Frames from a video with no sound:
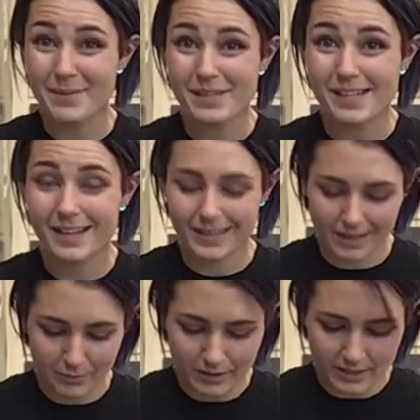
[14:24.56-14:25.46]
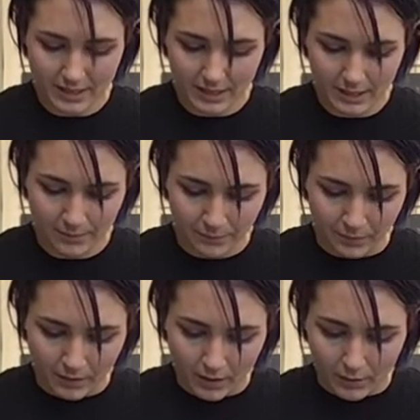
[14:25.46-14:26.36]
exact thing that we did
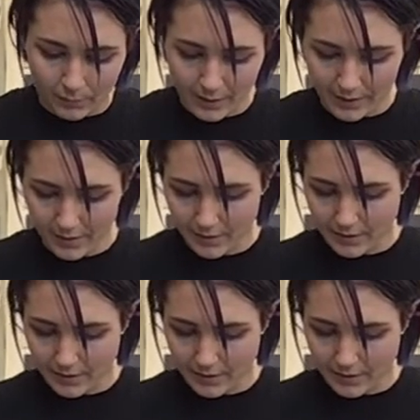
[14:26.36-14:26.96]
with